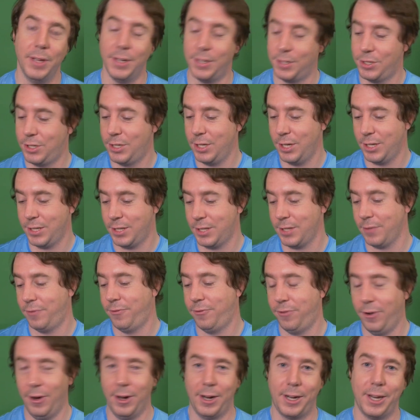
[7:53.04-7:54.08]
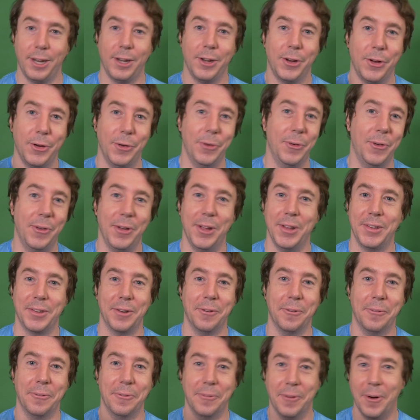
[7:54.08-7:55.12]
It's just fucking cool. It's a
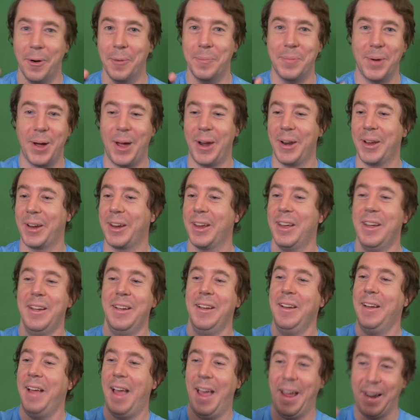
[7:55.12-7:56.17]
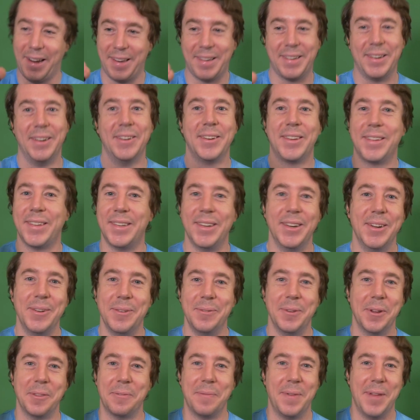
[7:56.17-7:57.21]
robotic exosuit
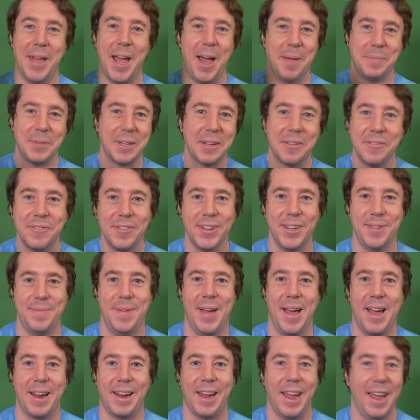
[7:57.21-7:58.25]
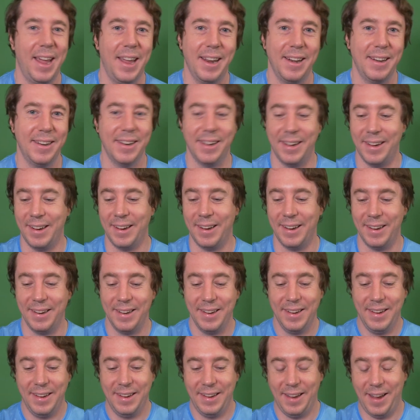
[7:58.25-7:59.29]
with haptic feedback and uh,
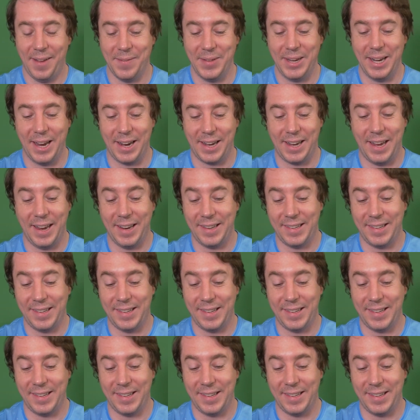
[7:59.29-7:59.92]
I mean, I can't